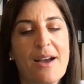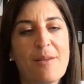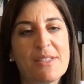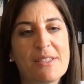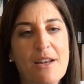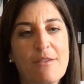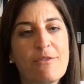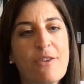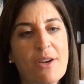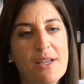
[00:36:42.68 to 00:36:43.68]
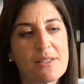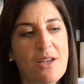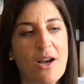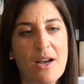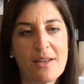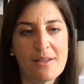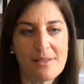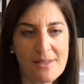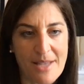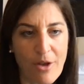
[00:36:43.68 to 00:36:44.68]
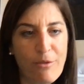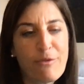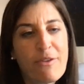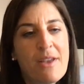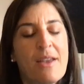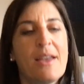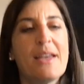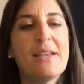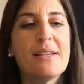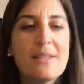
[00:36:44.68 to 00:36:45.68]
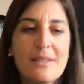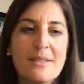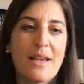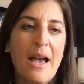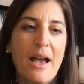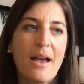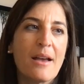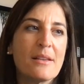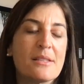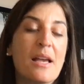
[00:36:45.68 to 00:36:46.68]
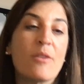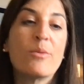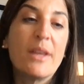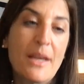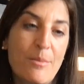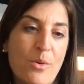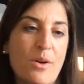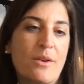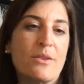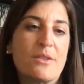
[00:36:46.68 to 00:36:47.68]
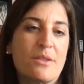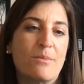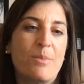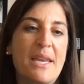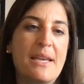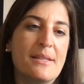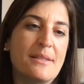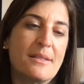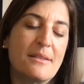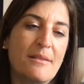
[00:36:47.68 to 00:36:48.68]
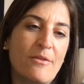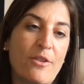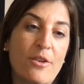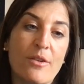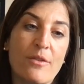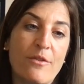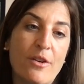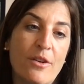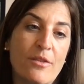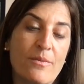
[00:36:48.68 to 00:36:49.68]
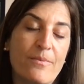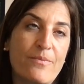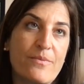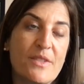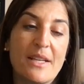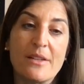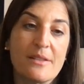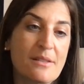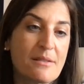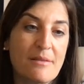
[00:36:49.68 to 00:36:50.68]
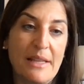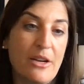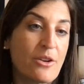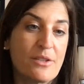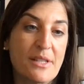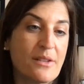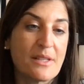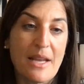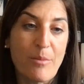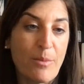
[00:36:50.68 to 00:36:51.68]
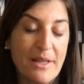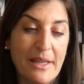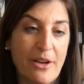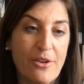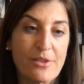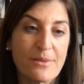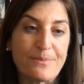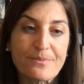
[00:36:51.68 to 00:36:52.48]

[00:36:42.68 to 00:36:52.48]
instead of focus on self is a really important piece for sales leaders, sales enablement leaders,